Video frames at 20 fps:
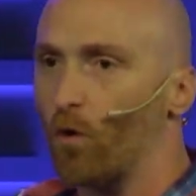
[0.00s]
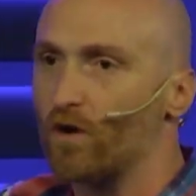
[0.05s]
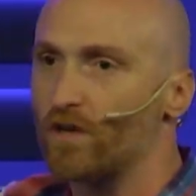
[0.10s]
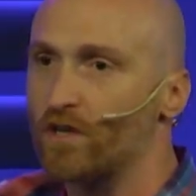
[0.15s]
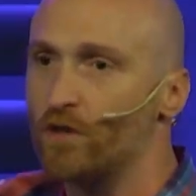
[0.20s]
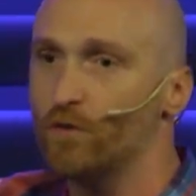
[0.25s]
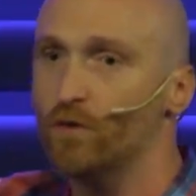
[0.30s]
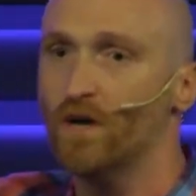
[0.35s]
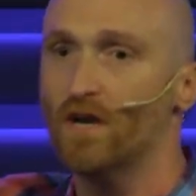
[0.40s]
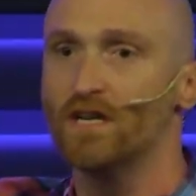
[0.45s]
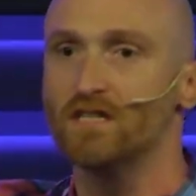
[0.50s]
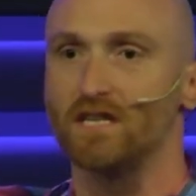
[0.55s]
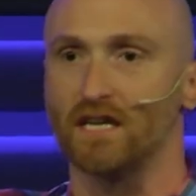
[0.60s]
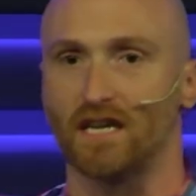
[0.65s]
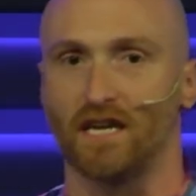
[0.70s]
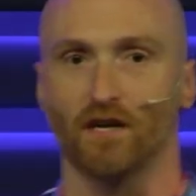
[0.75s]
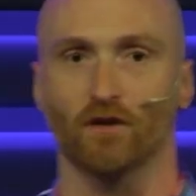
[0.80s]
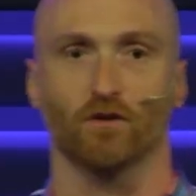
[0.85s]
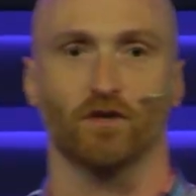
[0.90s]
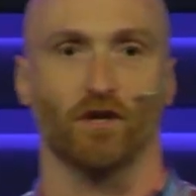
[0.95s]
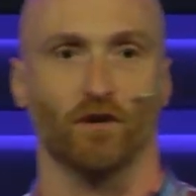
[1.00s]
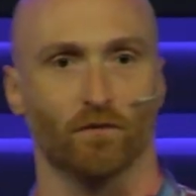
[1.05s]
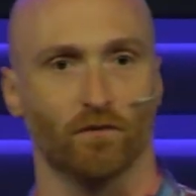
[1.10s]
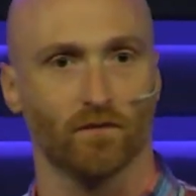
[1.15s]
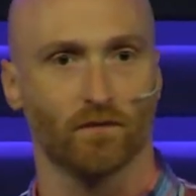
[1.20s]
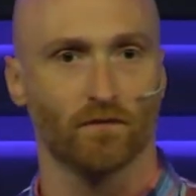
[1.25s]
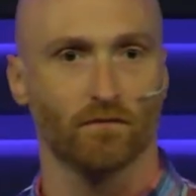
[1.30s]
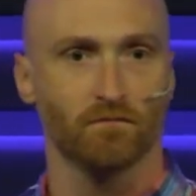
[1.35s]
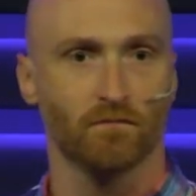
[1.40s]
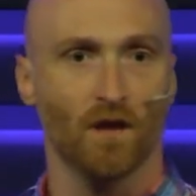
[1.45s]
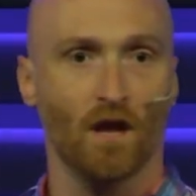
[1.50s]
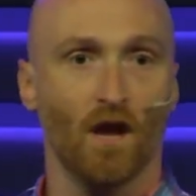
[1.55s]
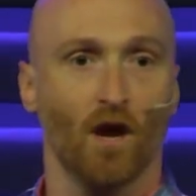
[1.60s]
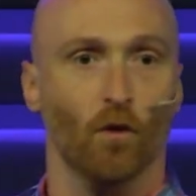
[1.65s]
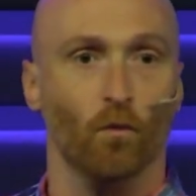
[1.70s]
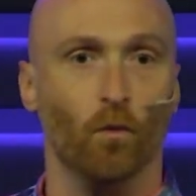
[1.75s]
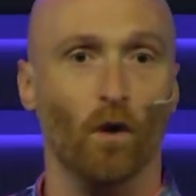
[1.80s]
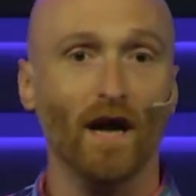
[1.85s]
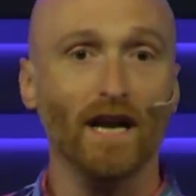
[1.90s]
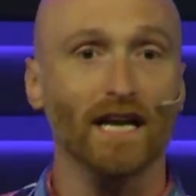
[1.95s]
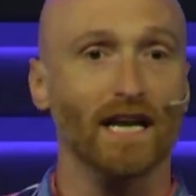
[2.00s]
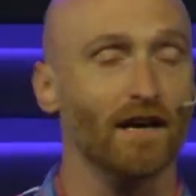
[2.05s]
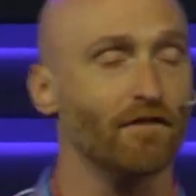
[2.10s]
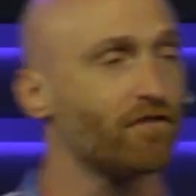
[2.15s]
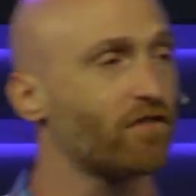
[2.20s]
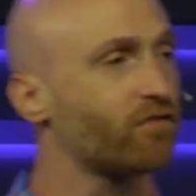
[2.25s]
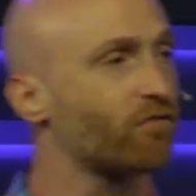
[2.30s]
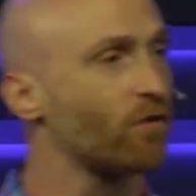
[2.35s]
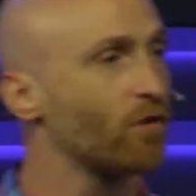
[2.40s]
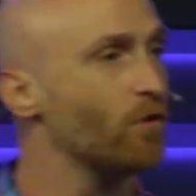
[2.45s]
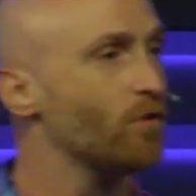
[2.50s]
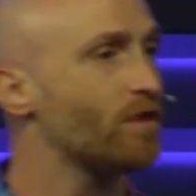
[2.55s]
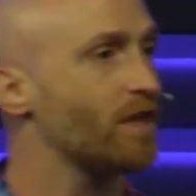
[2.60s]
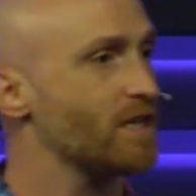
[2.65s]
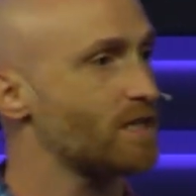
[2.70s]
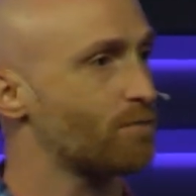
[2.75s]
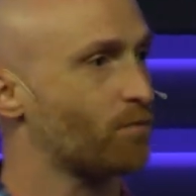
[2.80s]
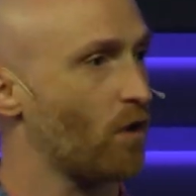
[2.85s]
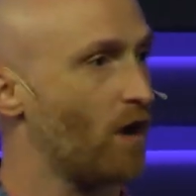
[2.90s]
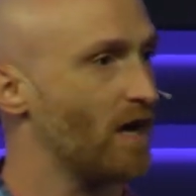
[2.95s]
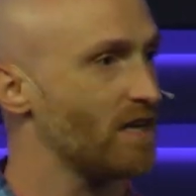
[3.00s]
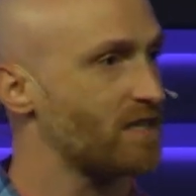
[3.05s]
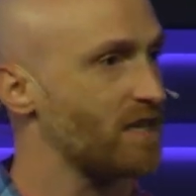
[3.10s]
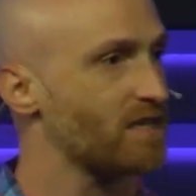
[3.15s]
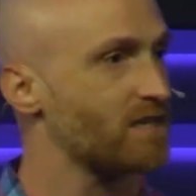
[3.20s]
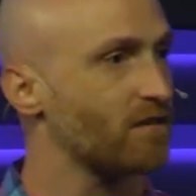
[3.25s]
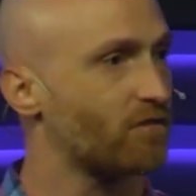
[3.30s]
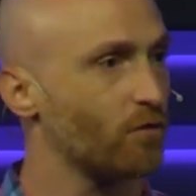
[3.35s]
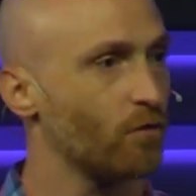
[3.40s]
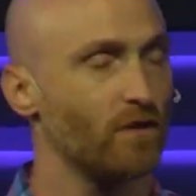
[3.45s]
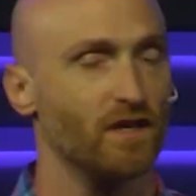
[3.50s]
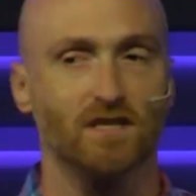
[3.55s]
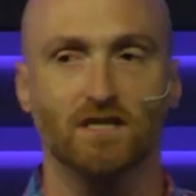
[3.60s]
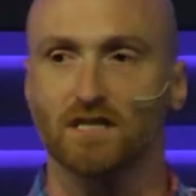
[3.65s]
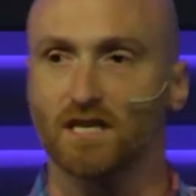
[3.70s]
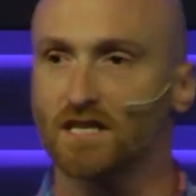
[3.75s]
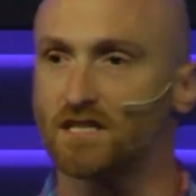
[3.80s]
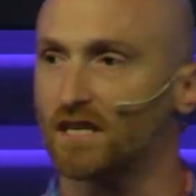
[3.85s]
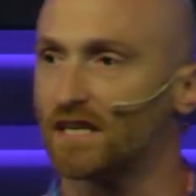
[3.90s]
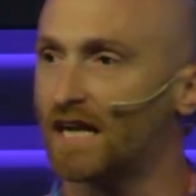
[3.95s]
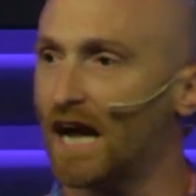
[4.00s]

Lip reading: you to heal you? What if through this process and through this season,